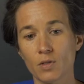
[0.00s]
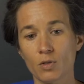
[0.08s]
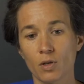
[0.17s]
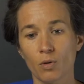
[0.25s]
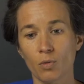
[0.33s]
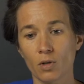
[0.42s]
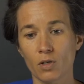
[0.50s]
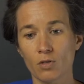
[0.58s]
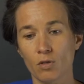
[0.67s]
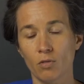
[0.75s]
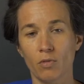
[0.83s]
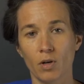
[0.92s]
So in order
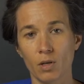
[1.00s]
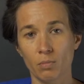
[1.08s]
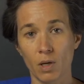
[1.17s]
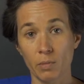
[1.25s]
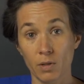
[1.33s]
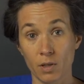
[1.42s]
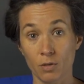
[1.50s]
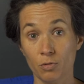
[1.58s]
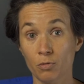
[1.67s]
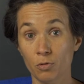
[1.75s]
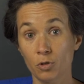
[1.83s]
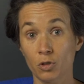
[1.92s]
to avoid maybe that
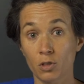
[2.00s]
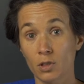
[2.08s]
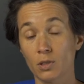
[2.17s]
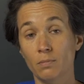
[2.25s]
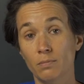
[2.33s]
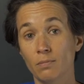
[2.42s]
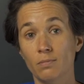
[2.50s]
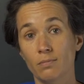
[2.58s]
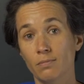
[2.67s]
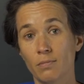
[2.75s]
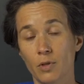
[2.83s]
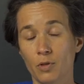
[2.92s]
crucial
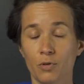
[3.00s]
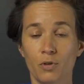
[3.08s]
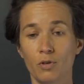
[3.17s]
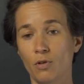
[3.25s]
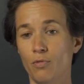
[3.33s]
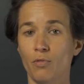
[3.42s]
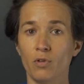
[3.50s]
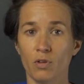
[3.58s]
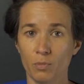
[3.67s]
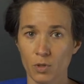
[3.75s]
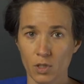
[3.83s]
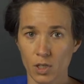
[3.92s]
third or fourth
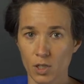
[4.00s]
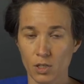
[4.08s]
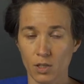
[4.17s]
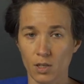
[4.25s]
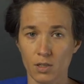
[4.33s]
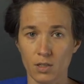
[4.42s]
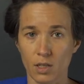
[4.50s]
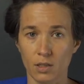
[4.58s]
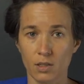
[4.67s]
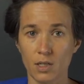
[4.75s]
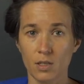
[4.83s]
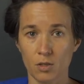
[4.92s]
mutation that a cell
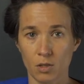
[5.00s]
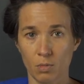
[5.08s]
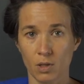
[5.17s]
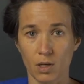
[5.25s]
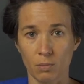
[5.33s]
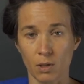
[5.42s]
needs to become